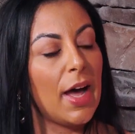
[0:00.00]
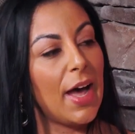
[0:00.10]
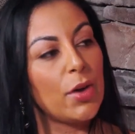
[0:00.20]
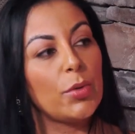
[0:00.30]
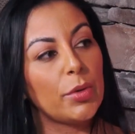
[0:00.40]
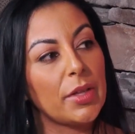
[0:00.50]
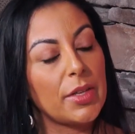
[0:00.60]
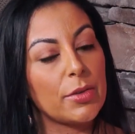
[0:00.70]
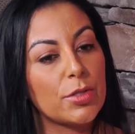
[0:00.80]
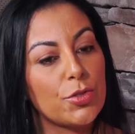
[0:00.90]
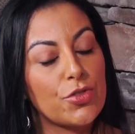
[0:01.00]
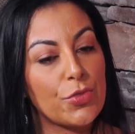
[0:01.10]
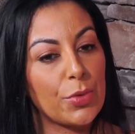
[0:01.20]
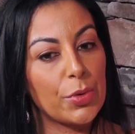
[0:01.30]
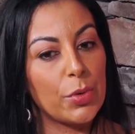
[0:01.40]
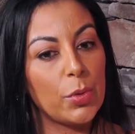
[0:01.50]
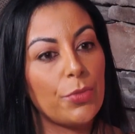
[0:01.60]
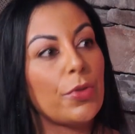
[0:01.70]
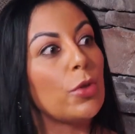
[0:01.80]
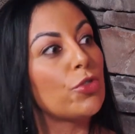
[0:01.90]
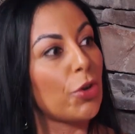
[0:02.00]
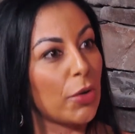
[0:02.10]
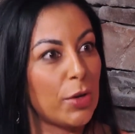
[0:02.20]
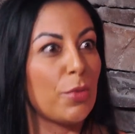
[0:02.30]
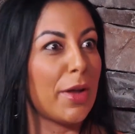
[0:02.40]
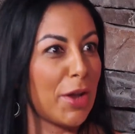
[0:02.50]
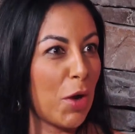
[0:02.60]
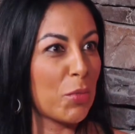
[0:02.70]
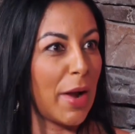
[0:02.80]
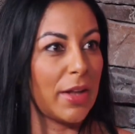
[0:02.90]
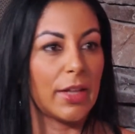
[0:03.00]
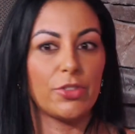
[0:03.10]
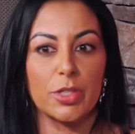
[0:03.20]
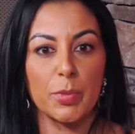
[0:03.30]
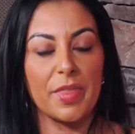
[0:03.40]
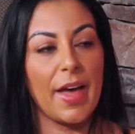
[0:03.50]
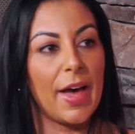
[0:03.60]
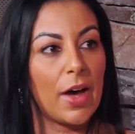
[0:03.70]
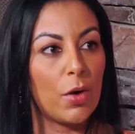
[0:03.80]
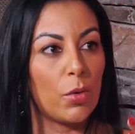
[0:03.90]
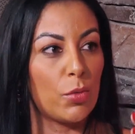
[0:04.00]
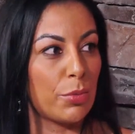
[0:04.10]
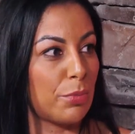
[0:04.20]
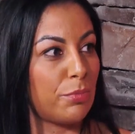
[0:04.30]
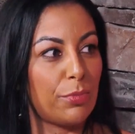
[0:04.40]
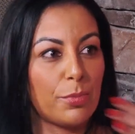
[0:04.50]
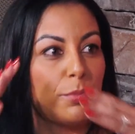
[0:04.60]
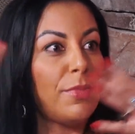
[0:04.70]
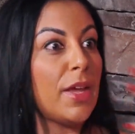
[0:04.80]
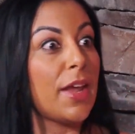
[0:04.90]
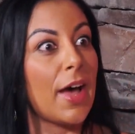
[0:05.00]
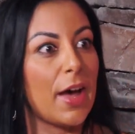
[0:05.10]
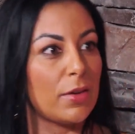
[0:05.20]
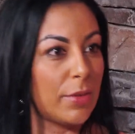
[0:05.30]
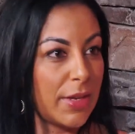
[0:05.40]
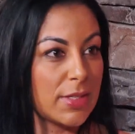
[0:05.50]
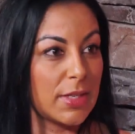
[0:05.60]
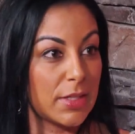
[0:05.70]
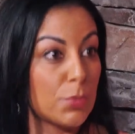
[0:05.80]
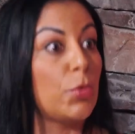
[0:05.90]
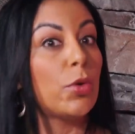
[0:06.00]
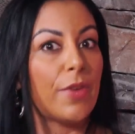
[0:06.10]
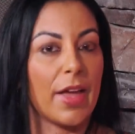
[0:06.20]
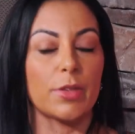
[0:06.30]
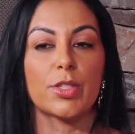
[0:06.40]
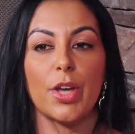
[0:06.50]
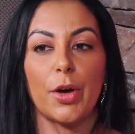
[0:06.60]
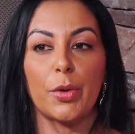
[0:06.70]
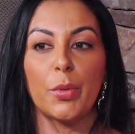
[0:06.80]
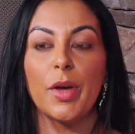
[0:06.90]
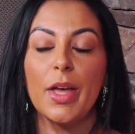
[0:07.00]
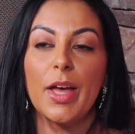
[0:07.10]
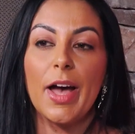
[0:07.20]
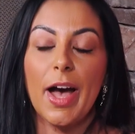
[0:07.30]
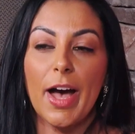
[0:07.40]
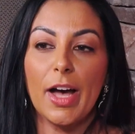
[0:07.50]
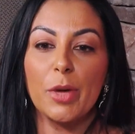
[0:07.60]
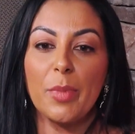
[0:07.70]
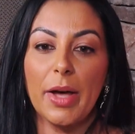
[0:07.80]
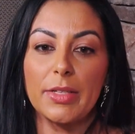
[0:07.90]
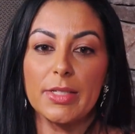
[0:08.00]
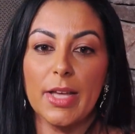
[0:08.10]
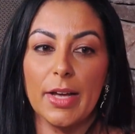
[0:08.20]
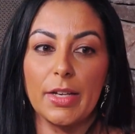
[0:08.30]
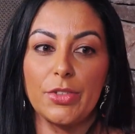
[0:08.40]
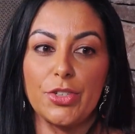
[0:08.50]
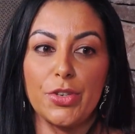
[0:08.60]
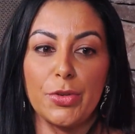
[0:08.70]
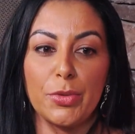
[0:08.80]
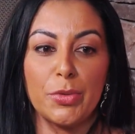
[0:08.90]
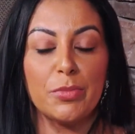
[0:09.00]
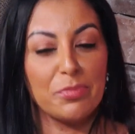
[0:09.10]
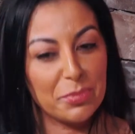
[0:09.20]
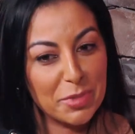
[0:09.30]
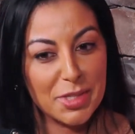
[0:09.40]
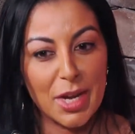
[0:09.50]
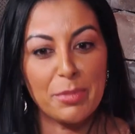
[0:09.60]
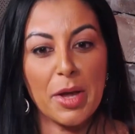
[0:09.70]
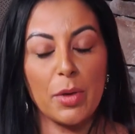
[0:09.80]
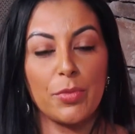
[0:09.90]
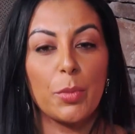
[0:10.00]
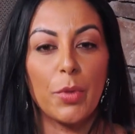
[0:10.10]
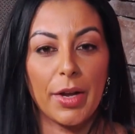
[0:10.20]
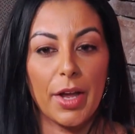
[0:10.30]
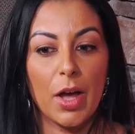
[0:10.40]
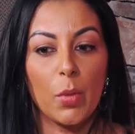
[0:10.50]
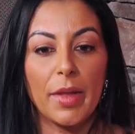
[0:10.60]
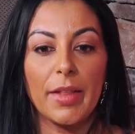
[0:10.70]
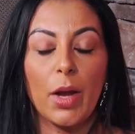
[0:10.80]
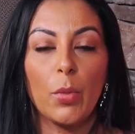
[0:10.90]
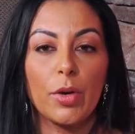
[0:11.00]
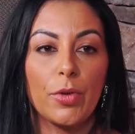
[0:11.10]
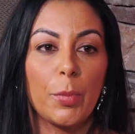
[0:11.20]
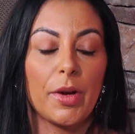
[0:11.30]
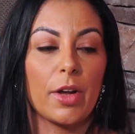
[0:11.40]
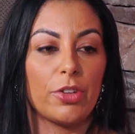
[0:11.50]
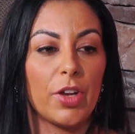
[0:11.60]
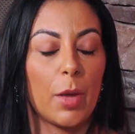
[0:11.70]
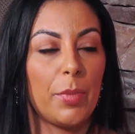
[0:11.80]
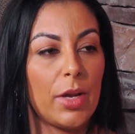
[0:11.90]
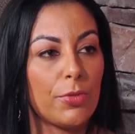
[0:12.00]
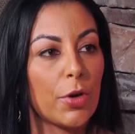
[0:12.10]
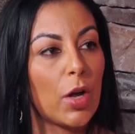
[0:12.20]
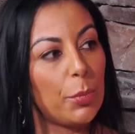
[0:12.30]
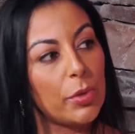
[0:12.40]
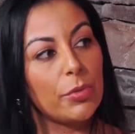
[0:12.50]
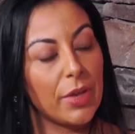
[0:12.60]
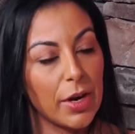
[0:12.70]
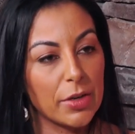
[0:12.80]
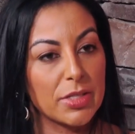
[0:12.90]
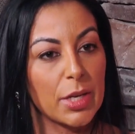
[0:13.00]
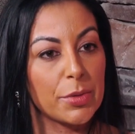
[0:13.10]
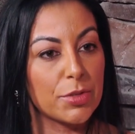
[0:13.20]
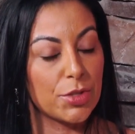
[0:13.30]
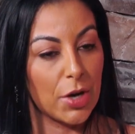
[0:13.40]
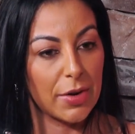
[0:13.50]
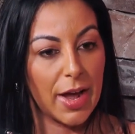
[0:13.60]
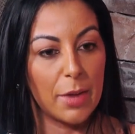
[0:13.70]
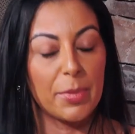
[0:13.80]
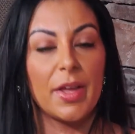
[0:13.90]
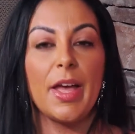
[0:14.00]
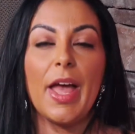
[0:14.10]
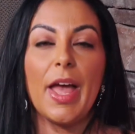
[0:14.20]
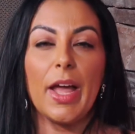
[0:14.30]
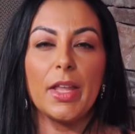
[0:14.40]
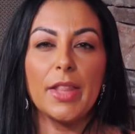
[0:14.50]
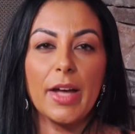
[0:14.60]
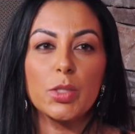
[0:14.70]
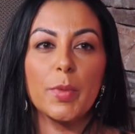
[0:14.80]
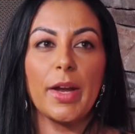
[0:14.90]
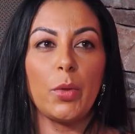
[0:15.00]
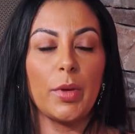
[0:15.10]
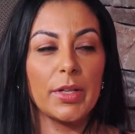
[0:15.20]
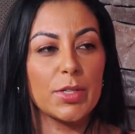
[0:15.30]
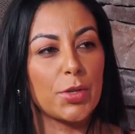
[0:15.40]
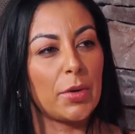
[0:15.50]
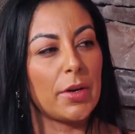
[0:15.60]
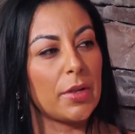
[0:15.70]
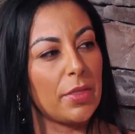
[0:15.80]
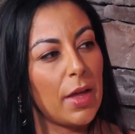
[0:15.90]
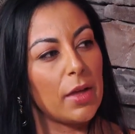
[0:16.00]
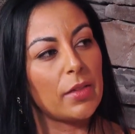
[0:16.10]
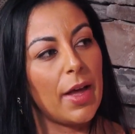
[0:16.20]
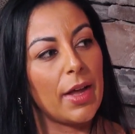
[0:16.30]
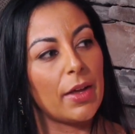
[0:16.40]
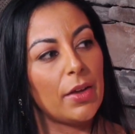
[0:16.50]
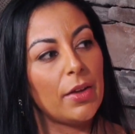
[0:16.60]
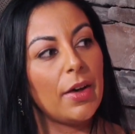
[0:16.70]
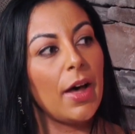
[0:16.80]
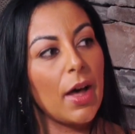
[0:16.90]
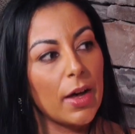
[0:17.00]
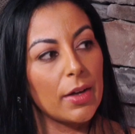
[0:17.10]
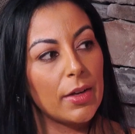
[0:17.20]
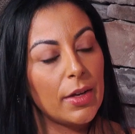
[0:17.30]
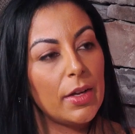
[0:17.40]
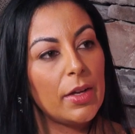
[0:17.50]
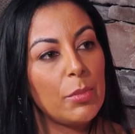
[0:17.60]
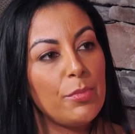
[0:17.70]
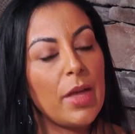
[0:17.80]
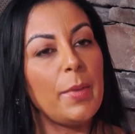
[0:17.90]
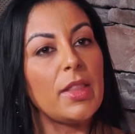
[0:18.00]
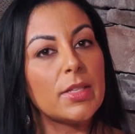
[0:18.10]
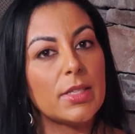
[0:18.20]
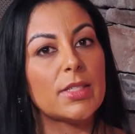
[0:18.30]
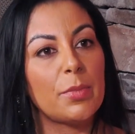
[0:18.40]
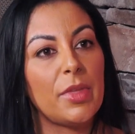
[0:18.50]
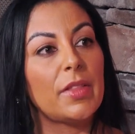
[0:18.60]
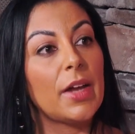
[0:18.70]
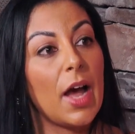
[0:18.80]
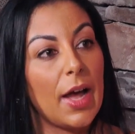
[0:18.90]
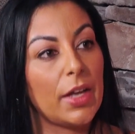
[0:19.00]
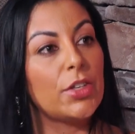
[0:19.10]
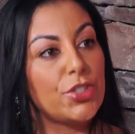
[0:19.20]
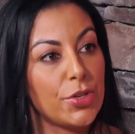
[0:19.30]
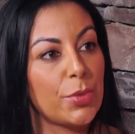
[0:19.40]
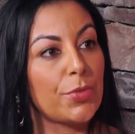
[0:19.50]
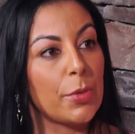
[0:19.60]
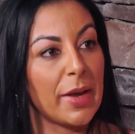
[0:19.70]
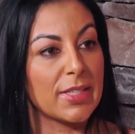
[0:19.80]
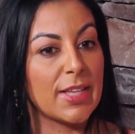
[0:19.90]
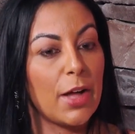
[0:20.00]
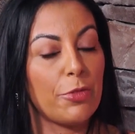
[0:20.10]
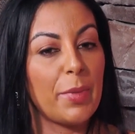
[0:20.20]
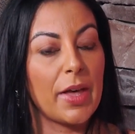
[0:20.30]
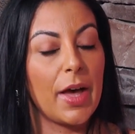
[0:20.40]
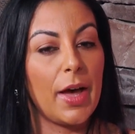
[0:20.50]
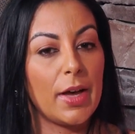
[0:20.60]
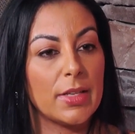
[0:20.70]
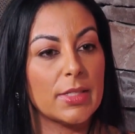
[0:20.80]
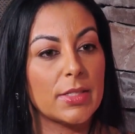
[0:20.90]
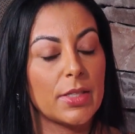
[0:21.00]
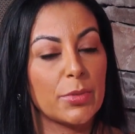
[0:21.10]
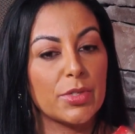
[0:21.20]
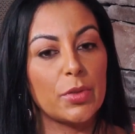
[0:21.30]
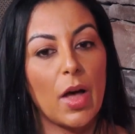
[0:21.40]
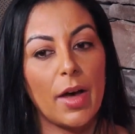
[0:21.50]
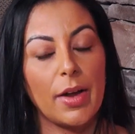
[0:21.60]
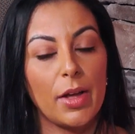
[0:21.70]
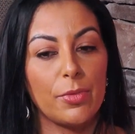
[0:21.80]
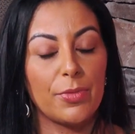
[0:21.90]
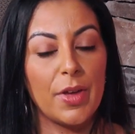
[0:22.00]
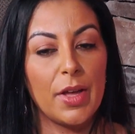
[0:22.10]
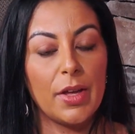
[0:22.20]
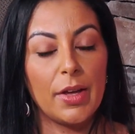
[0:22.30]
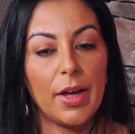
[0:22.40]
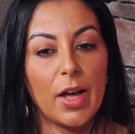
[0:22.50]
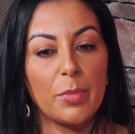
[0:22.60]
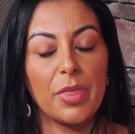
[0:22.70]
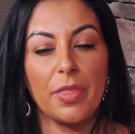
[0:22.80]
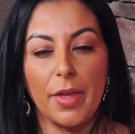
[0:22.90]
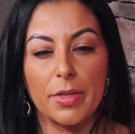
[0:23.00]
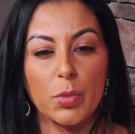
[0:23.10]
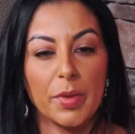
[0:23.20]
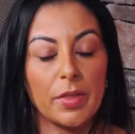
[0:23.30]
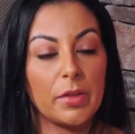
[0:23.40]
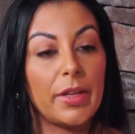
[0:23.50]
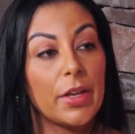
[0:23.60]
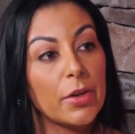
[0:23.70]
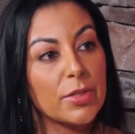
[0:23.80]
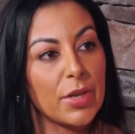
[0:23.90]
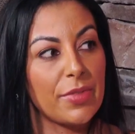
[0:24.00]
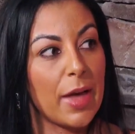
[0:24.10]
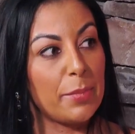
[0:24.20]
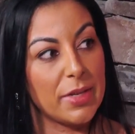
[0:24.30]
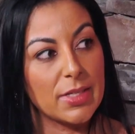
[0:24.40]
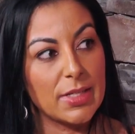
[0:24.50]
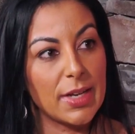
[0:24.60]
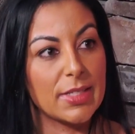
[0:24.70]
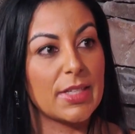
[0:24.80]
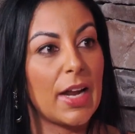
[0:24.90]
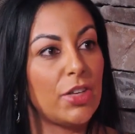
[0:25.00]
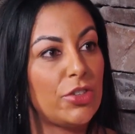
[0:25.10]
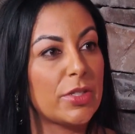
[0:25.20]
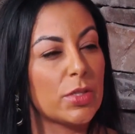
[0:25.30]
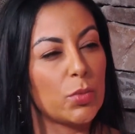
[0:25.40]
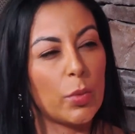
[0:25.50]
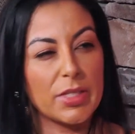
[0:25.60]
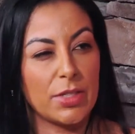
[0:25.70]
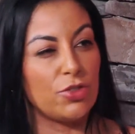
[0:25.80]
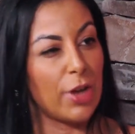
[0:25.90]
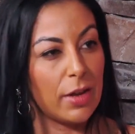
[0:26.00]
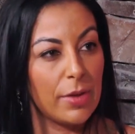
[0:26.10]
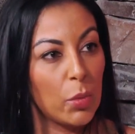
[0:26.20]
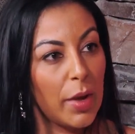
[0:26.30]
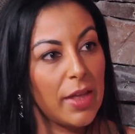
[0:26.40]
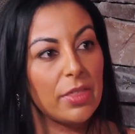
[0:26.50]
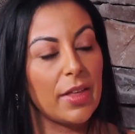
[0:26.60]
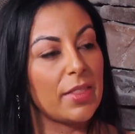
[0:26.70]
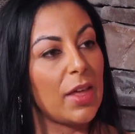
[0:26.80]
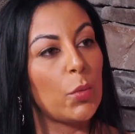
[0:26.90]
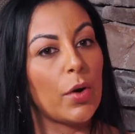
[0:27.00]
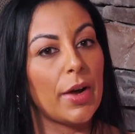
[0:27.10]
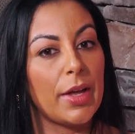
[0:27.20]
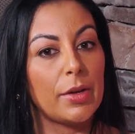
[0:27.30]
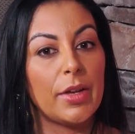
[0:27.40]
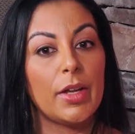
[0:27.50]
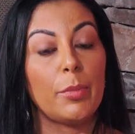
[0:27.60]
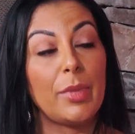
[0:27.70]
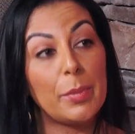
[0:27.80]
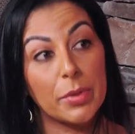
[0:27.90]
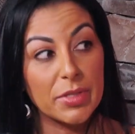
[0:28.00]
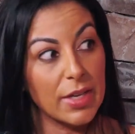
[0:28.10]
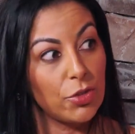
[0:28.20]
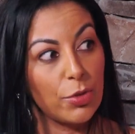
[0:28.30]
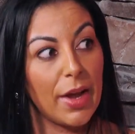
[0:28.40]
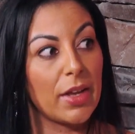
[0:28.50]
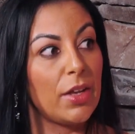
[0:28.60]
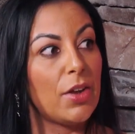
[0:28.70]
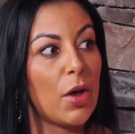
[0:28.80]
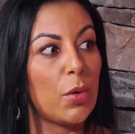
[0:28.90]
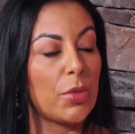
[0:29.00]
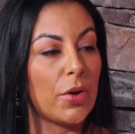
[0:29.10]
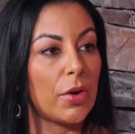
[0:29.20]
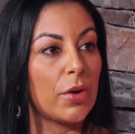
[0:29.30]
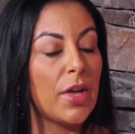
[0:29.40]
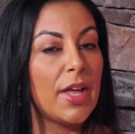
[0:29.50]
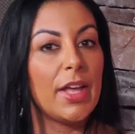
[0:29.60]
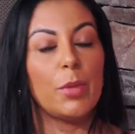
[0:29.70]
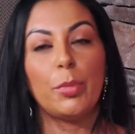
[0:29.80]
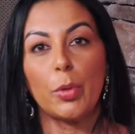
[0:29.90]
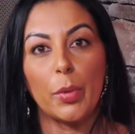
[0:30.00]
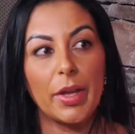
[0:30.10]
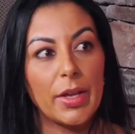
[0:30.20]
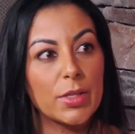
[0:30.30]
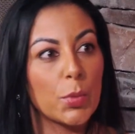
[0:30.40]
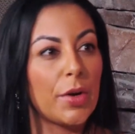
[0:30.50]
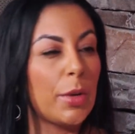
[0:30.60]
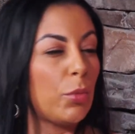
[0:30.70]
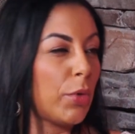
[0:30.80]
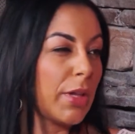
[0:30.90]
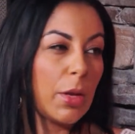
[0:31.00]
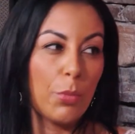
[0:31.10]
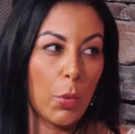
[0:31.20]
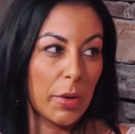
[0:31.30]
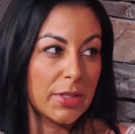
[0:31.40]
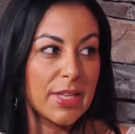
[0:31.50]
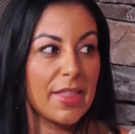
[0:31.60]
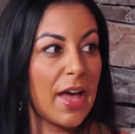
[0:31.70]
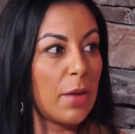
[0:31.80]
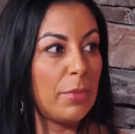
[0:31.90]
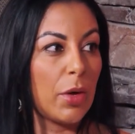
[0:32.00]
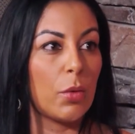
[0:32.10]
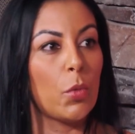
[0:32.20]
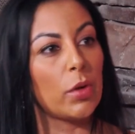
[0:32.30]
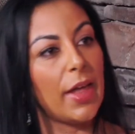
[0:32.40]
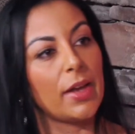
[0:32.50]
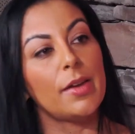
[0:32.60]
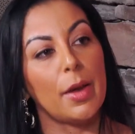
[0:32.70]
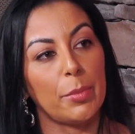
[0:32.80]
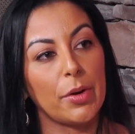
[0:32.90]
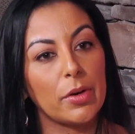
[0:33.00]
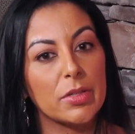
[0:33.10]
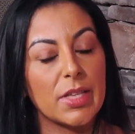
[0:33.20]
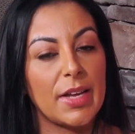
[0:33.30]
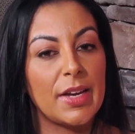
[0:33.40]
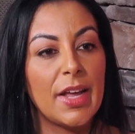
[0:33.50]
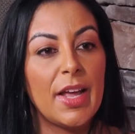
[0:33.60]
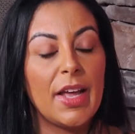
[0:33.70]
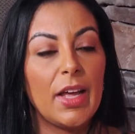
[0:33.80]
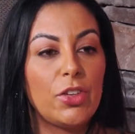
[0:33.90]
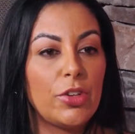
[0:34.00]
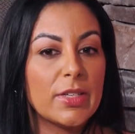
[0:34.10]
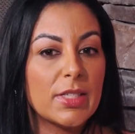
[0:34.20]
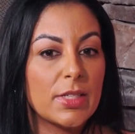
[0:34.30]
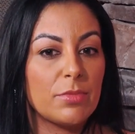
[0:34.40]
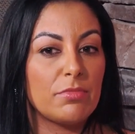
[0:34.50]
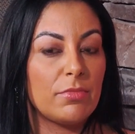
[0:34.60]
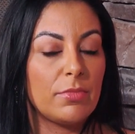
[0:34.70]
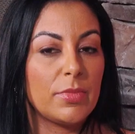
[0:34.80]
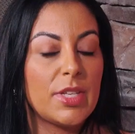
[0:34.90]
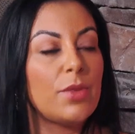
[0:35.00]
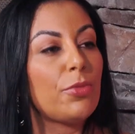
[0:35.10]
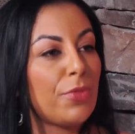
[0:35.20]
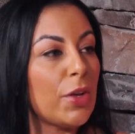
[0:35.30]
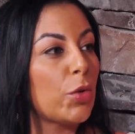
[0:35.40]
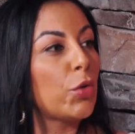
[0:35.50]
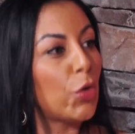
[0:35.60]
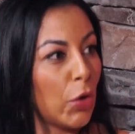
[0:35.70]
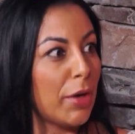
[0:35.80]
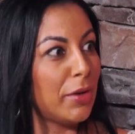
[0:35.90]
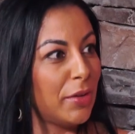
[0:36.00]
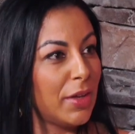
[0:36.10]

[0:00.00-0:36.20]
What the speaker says: I don't know that there is a true future in radio, right? Like just with how media is moving. So I decided to step down from radio. And then I worked for a production company for a couple of years. They were a startup. And that's when I really started to think like, maybe this is something that I could do for myself, because there was a lot of things with the leaders of that business that I just wasn't jiving with. Like they weren't people-centric, you know, their employees weren't really important to them. They were more like numbers, and it just didn't feel good.